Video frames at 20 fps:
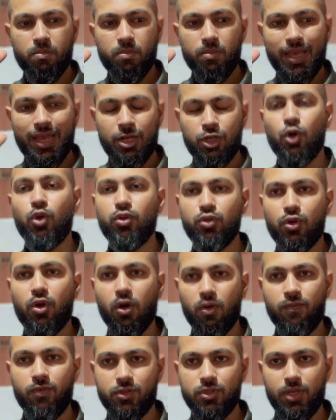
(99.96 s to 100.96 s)
adult
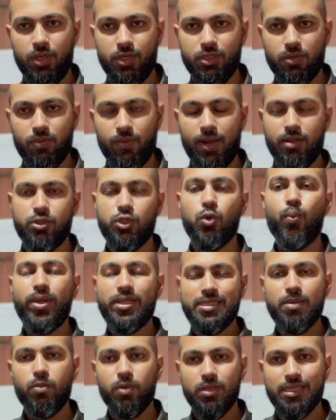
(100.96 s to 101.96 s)
conversation, right? So when
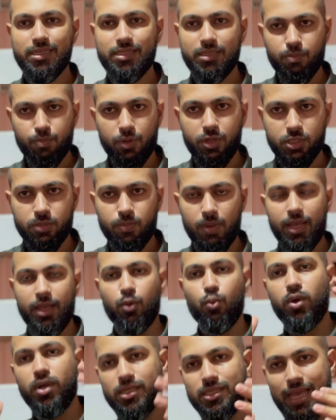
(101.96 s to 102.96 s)
someone says impulse buying,
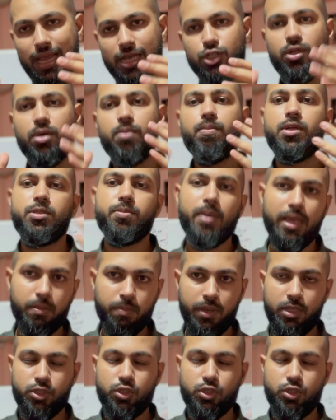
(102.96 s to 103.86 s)
what does actually impulse buying mean?